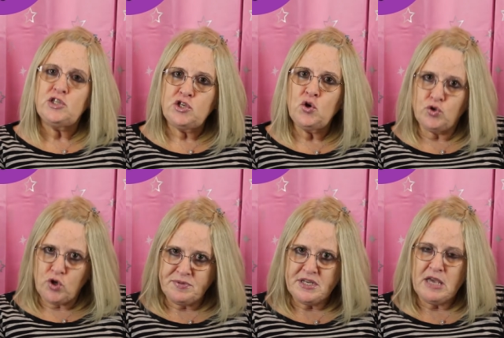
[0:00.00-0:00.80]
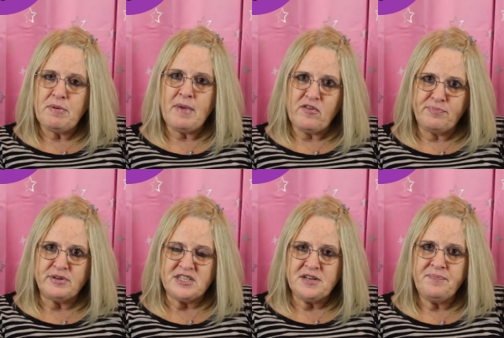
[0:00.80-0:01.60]
it's your job to keep him out of
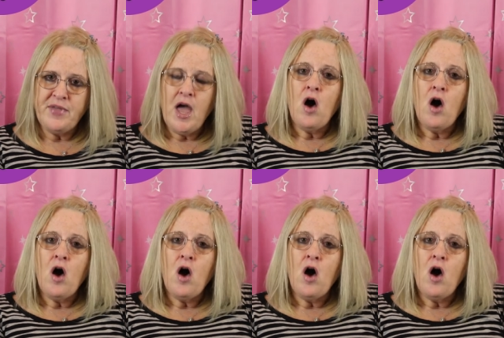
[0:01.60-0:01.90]
prison.